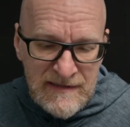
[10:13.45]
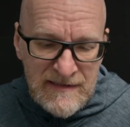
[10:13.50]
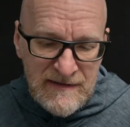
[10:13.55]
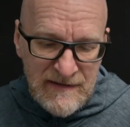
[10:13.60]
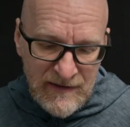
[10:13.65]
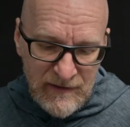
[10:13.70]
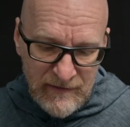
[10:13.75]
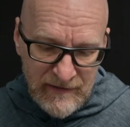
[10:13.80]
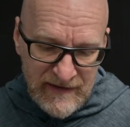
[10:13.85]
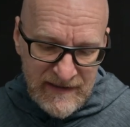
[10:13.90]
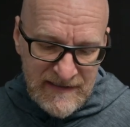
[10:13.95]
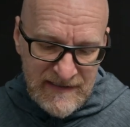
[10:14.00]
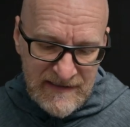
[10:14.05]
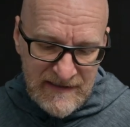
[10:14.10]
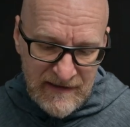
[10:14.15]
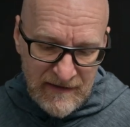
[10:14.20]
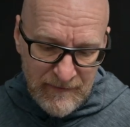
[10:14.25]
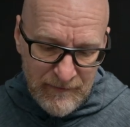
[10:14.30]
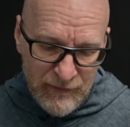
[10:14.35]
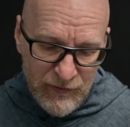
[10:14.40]
You know, this is
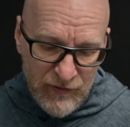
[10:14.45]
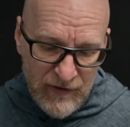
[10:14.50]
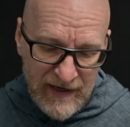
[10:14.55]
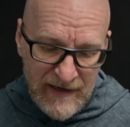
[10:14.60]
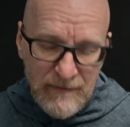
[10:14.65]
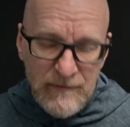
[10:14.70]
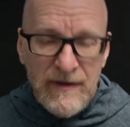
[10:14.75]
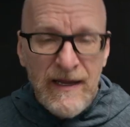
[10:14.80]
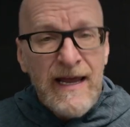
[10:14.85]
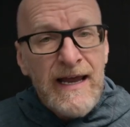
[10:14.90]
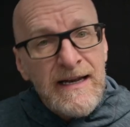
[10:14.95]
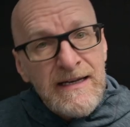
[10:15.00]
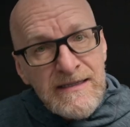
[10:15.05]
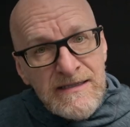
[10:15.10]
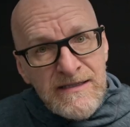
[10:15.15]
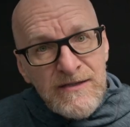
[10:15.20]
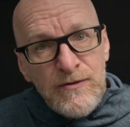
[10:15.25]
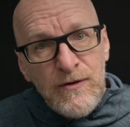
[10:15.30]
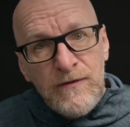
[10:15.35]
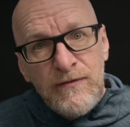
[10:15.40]
a prime
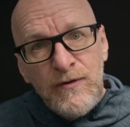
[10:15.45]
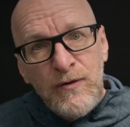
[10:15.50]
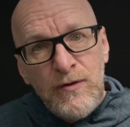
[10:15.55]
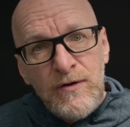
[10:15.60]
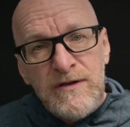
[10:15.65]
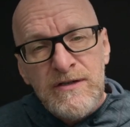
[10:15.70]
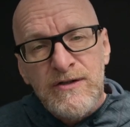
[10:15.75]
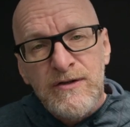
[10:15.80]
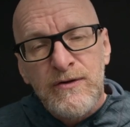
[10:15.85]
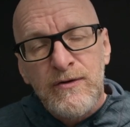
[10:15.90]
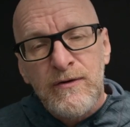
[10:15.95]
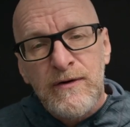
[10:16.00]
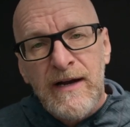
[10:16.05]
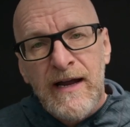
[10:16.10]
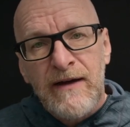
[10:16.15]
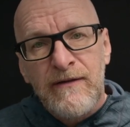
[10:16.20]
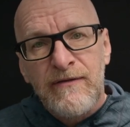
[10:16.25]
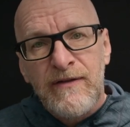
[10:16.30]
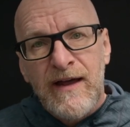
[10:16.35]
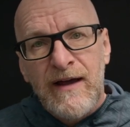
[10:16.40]
lens, so of course you don't
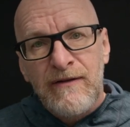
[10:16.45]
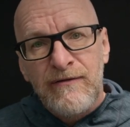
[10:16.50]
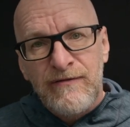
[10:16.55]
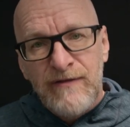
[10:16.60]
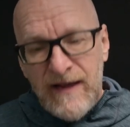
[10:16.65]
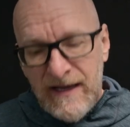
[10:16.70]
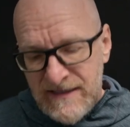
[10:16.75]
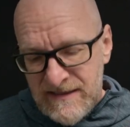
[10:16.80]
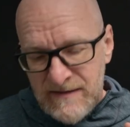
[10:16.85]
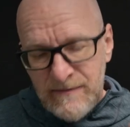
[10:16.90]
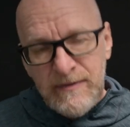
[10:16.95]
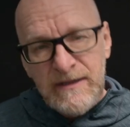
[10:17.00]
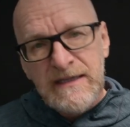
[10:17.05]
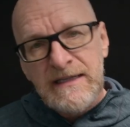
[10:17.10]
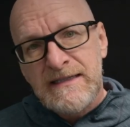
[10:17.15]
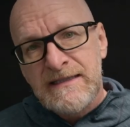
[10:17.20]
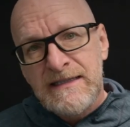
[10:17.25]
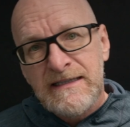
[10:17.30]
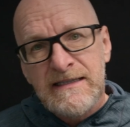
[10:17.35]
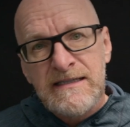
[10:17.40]
have that
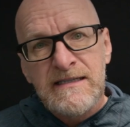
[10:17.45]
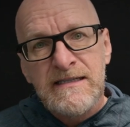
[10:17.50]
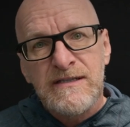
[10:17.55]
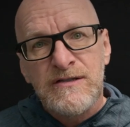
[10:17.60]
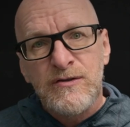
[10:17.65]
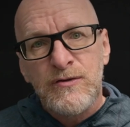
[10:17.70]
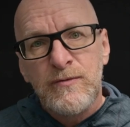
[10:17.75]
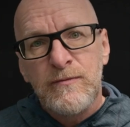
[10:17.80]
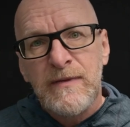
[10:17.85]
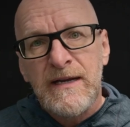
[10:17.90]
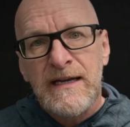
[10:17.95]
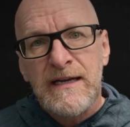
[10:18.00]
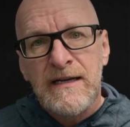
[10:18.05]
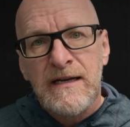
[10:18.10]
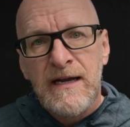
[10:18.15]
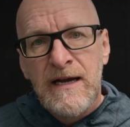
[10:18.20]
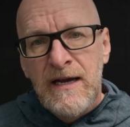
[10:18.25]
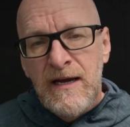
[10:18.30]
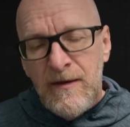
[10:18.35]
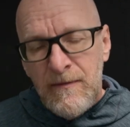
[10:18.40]
flexibility to zoom in,